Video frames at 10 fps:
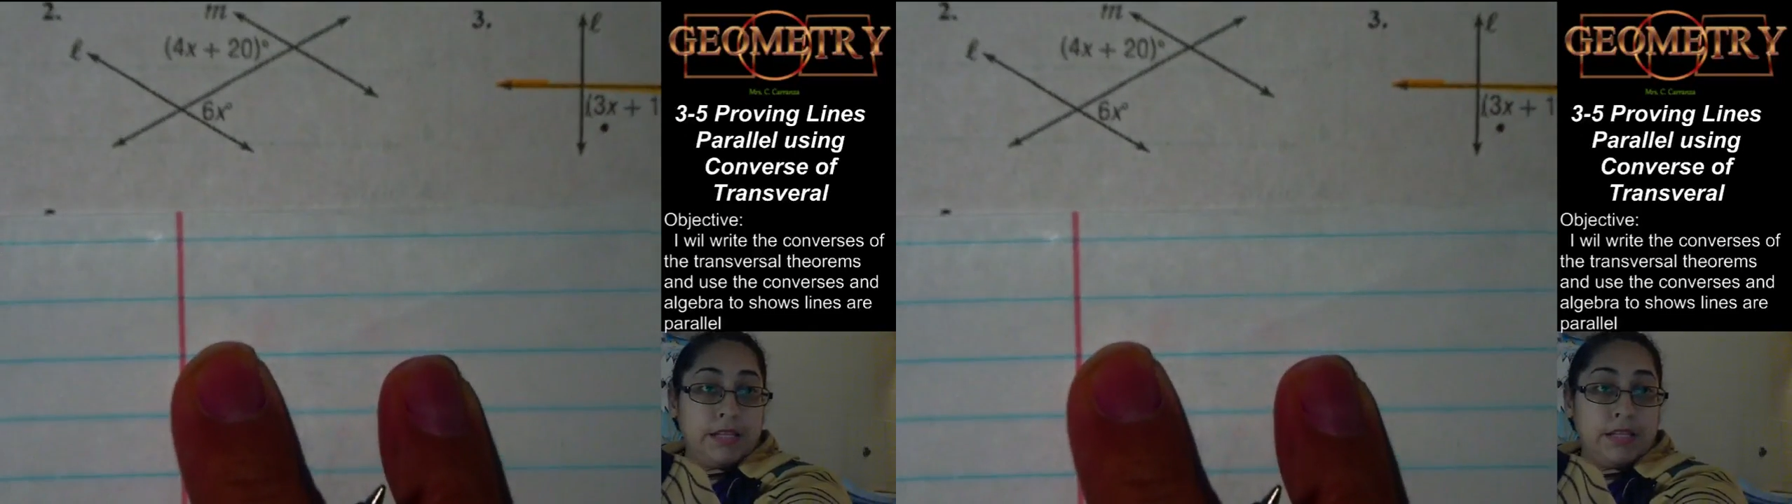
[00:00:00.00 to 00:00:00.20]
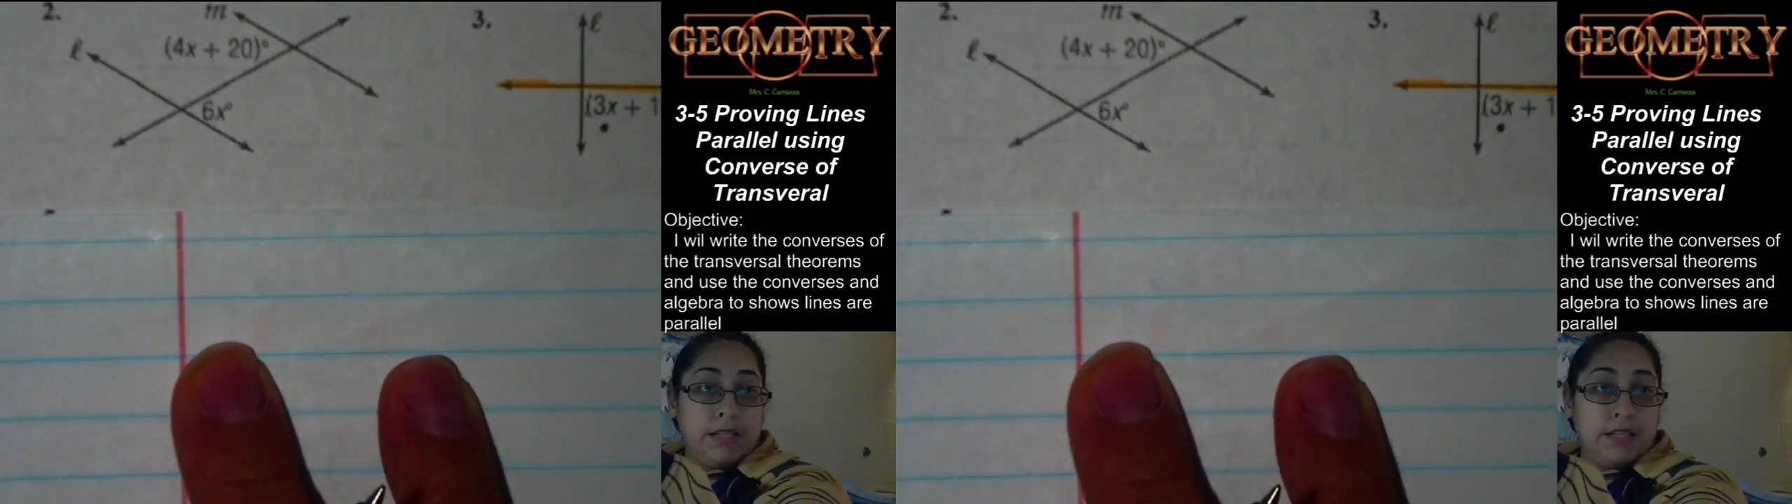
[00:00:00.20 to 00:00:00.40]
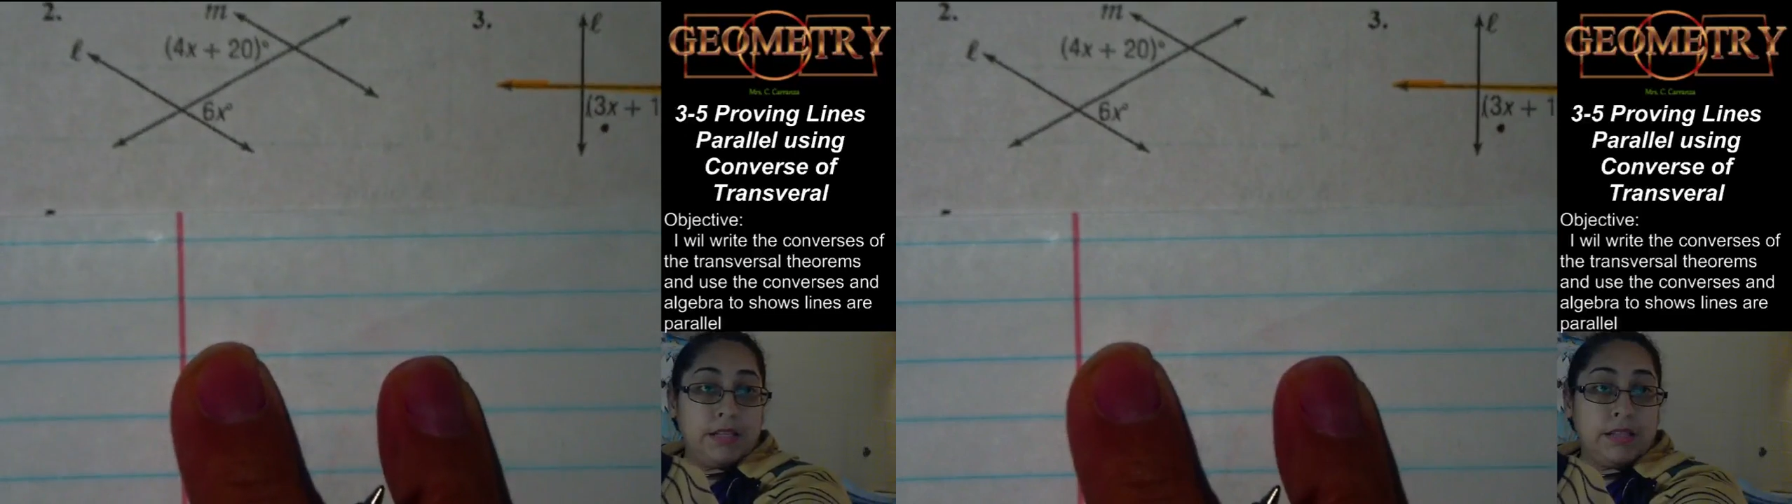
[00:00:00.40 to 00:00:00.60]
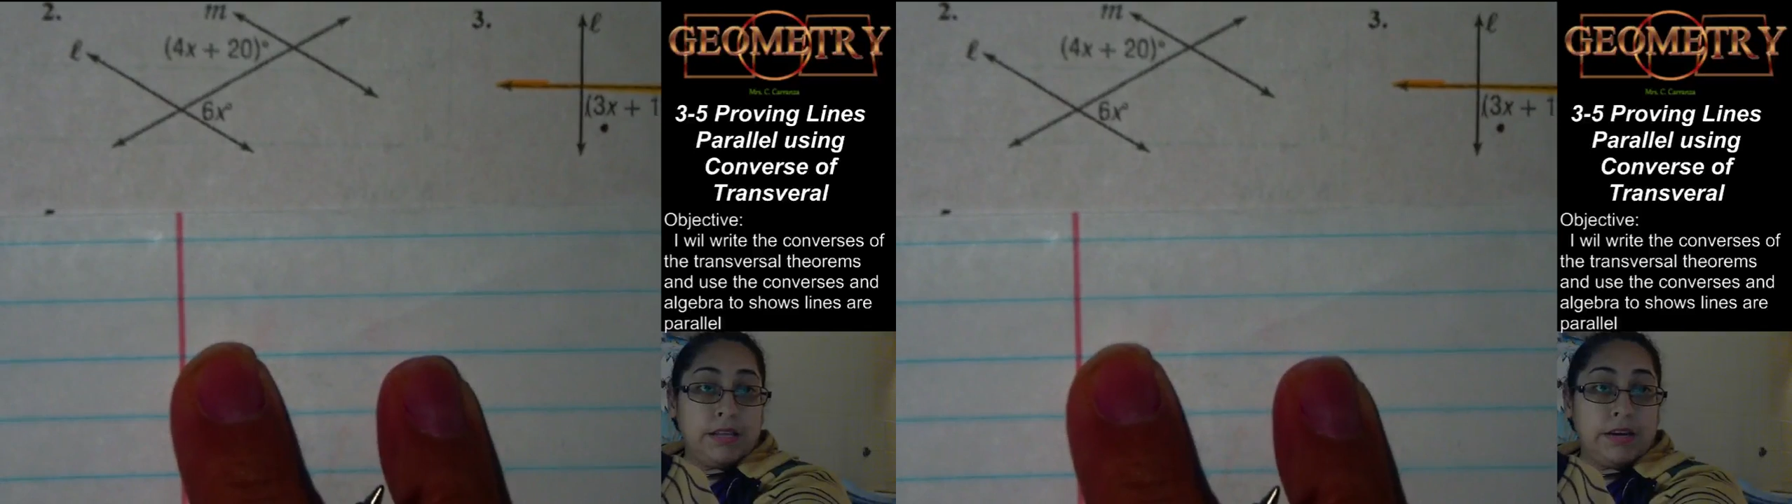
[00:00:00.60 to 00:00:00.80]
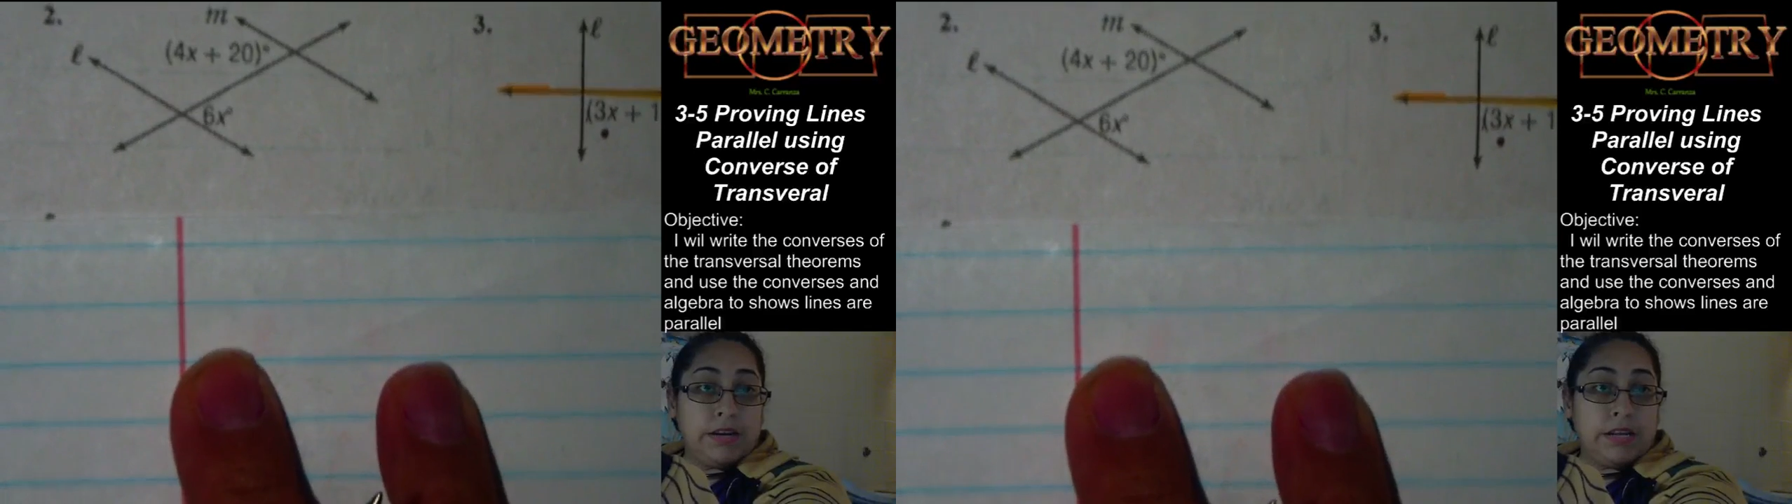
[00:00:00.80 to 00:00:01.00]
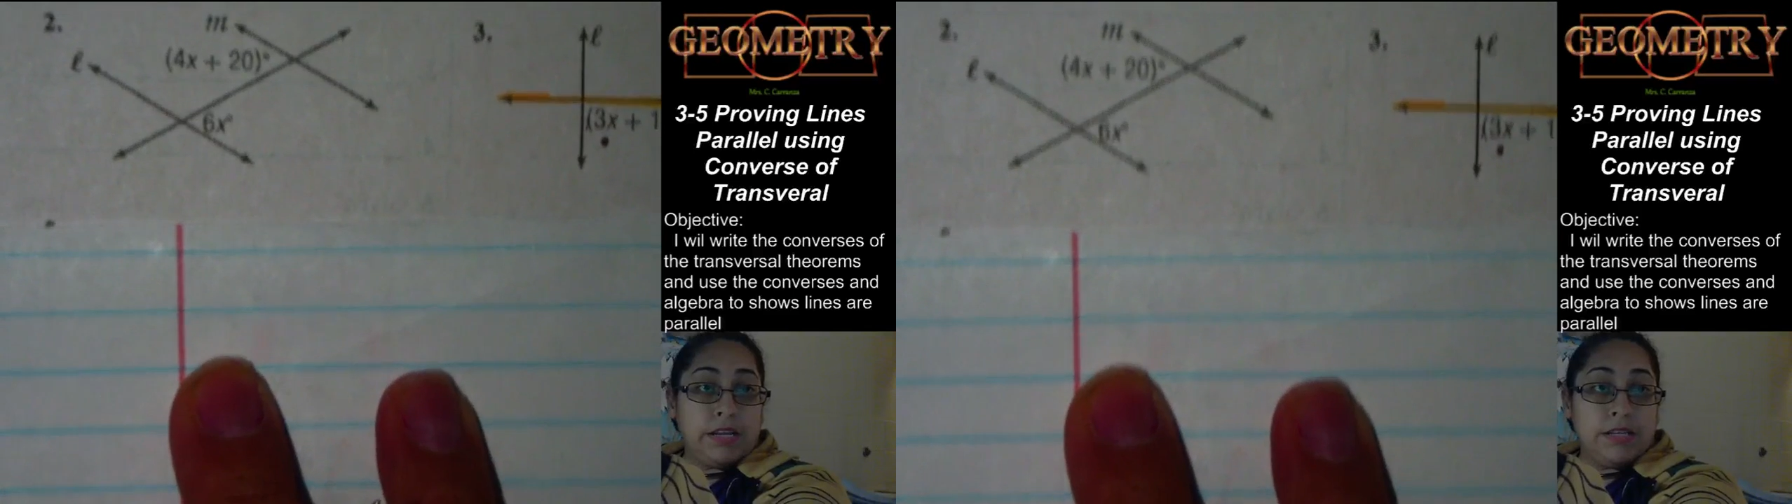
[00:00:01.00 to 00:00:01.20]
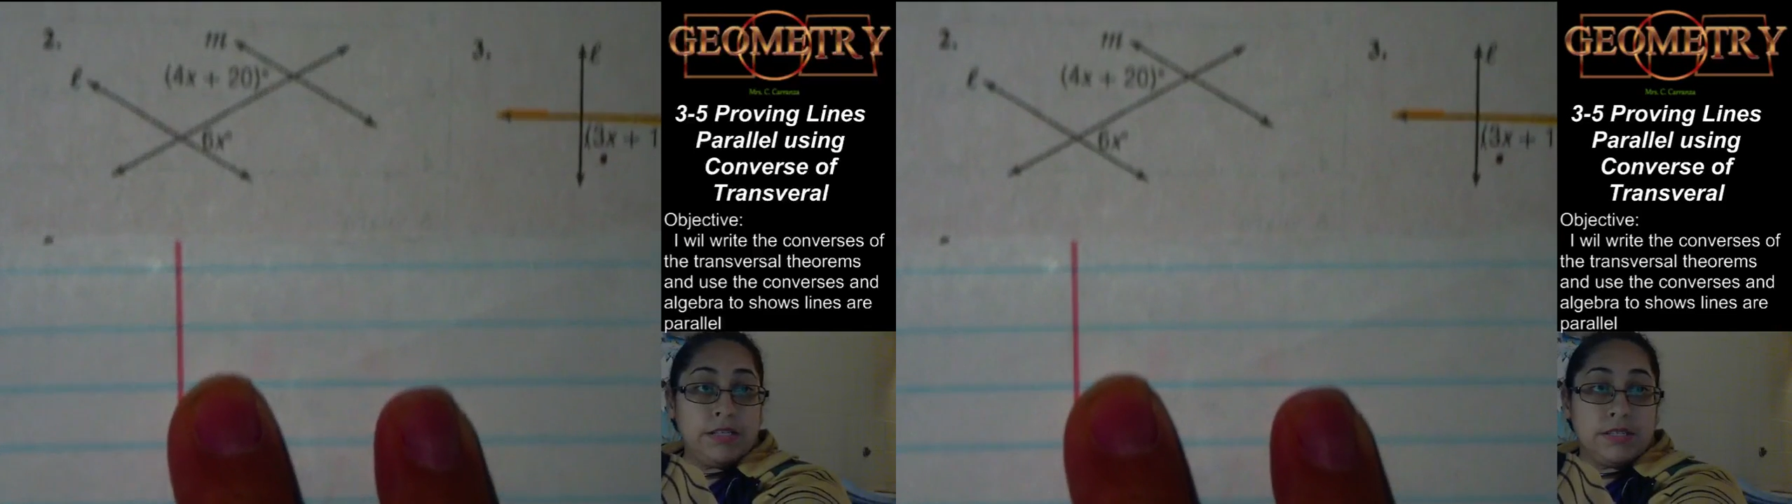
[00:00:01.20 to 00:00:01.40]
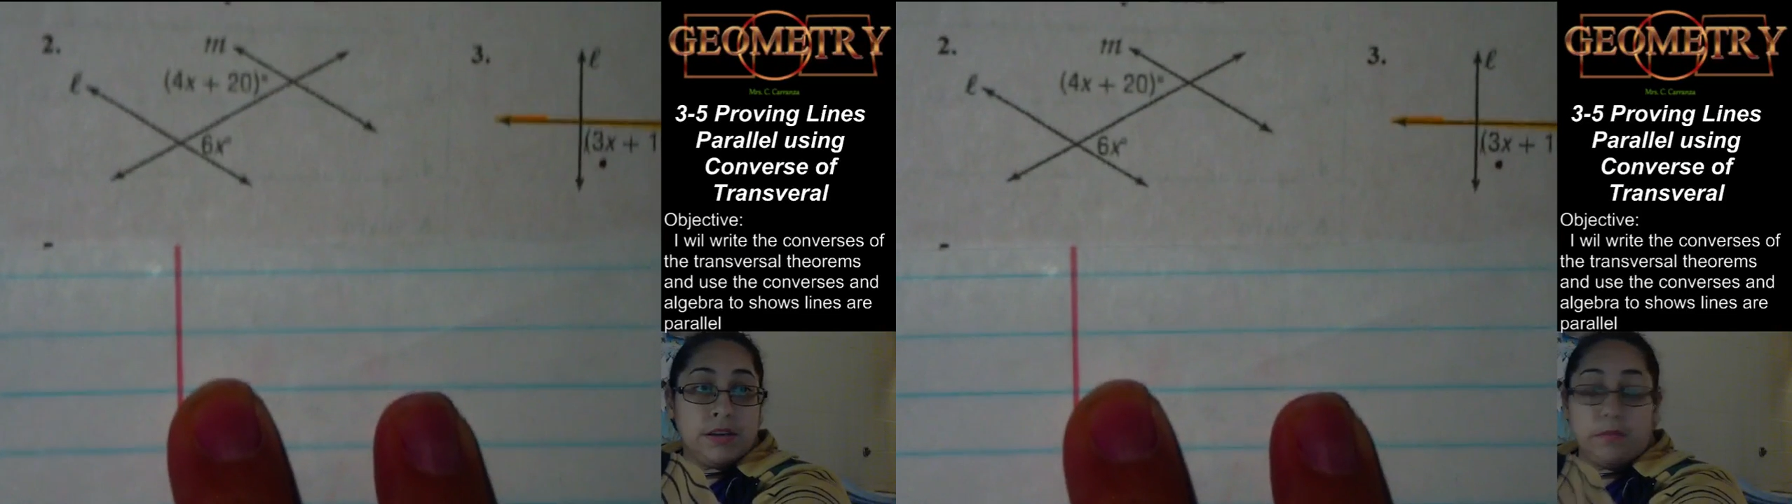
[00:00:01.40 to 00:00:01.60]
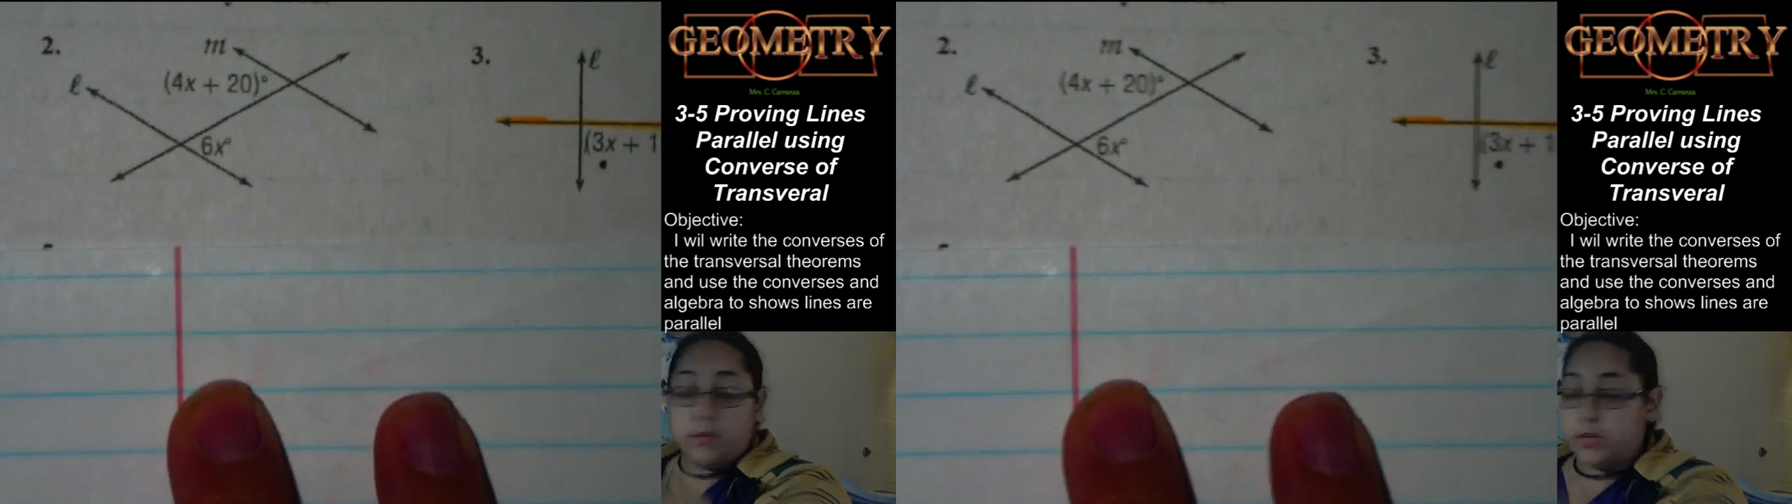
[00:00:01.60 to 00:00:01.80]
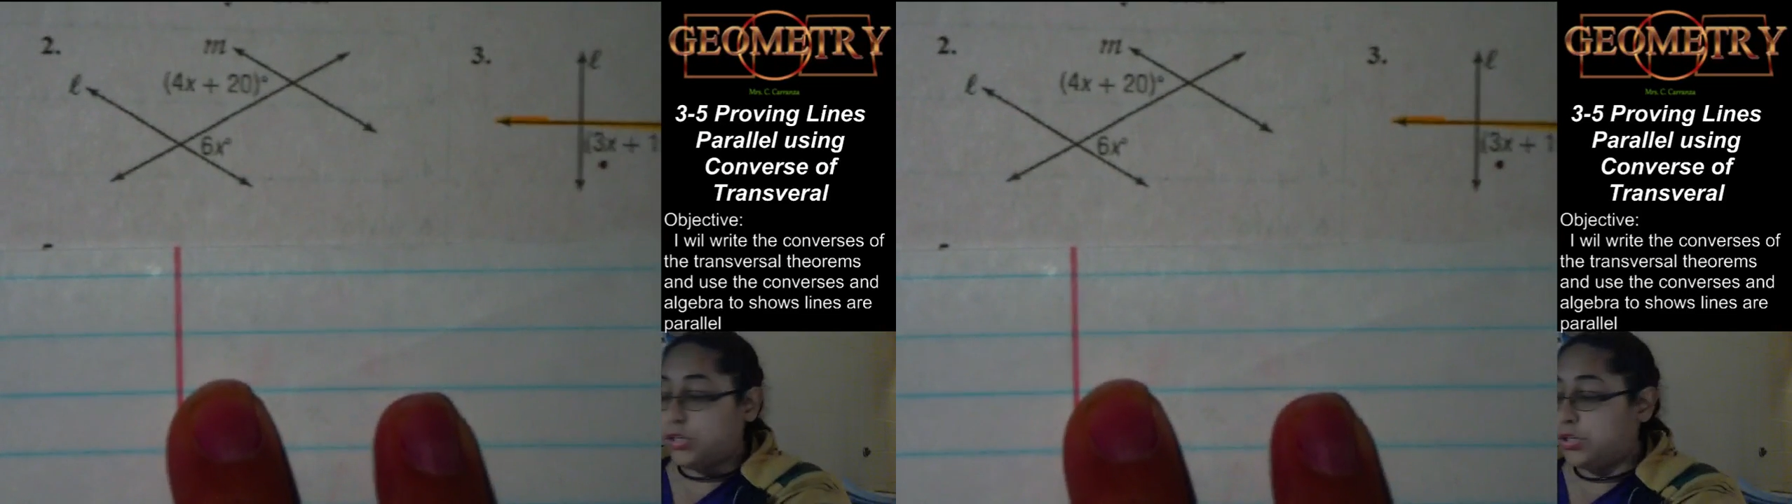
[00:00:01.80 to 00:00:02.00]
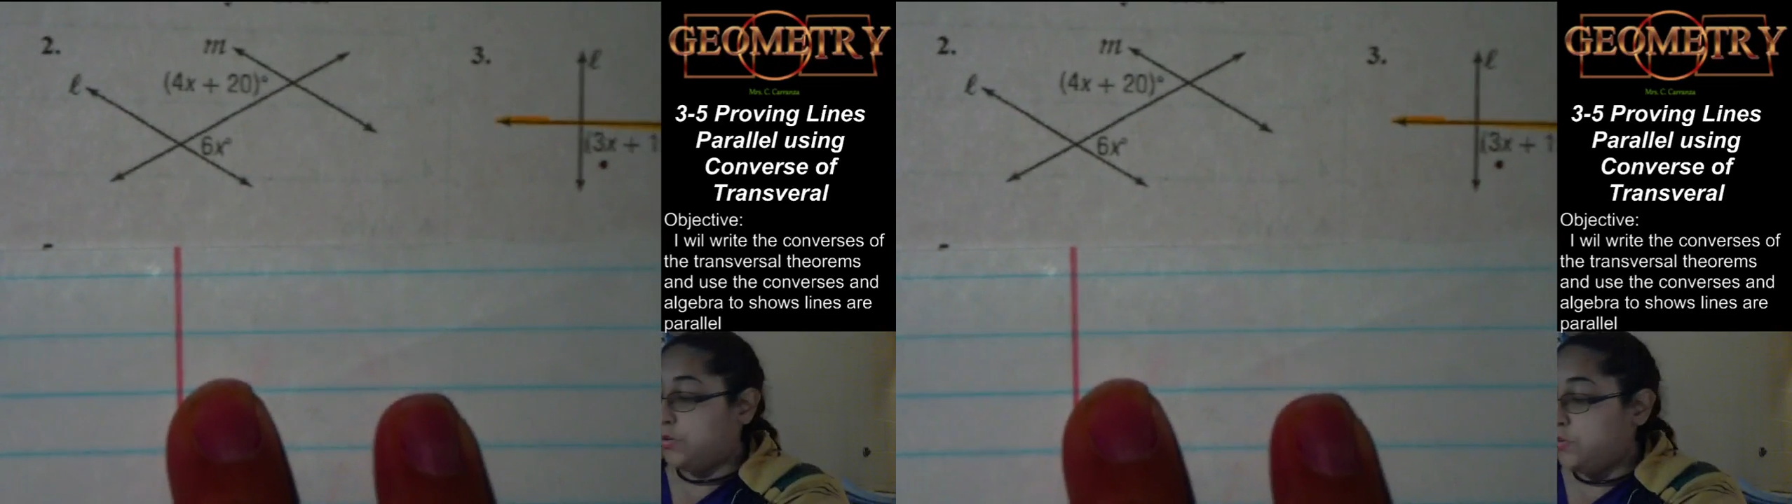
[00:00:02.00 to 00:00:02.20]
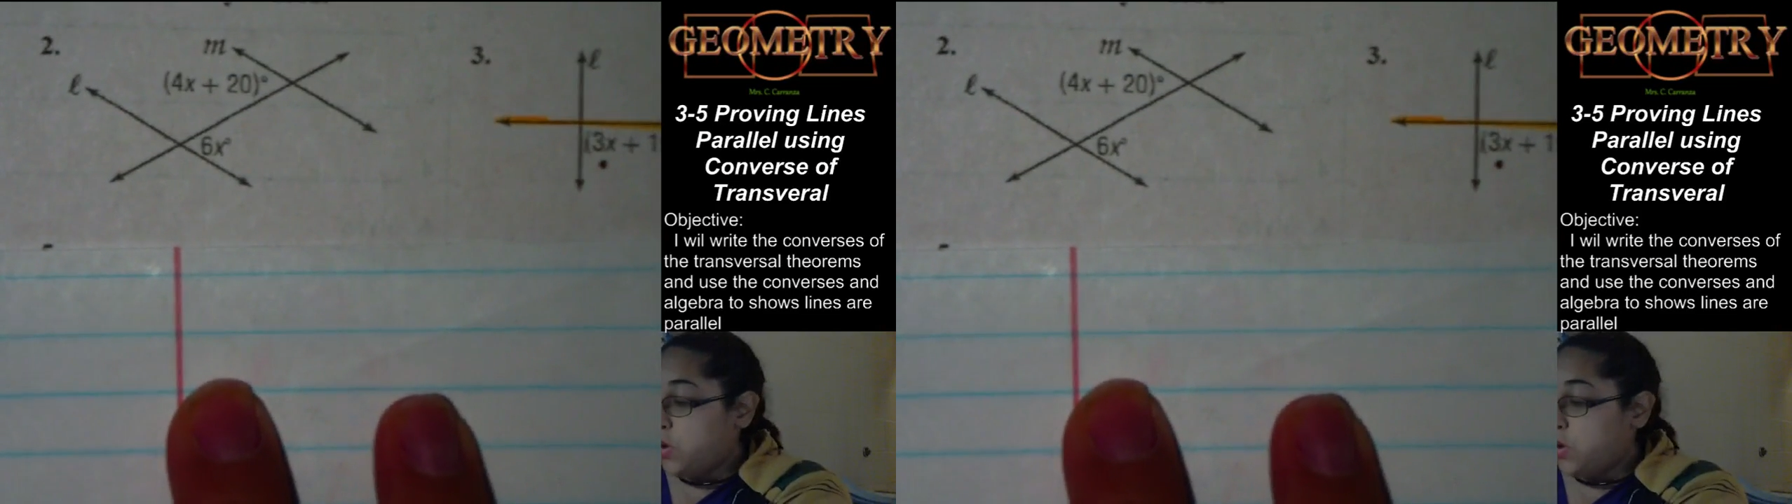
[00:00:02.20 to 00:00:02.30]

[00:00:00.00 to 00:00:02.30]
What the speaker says: There it is, number 2.